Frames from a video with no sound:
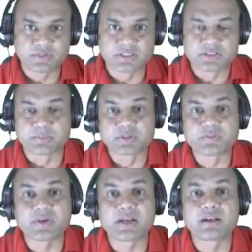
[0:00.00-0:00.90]
suppose
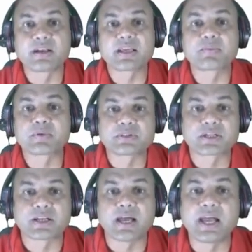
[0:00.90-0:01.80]
if I undertake a
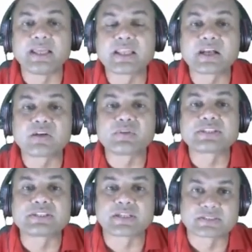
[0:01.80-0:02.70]
project, either it will
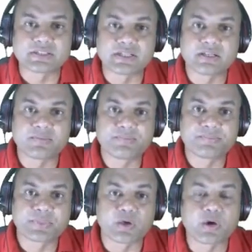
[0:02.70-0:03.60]
succeed
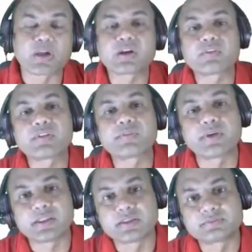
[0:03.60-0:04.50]
or it will
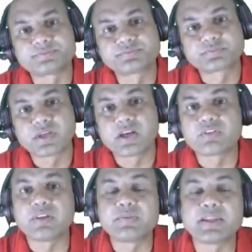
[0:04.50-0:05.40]
fail. It
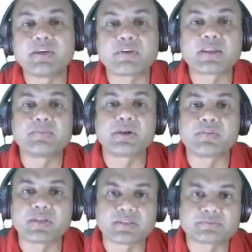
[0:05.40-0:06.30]
will be never in between.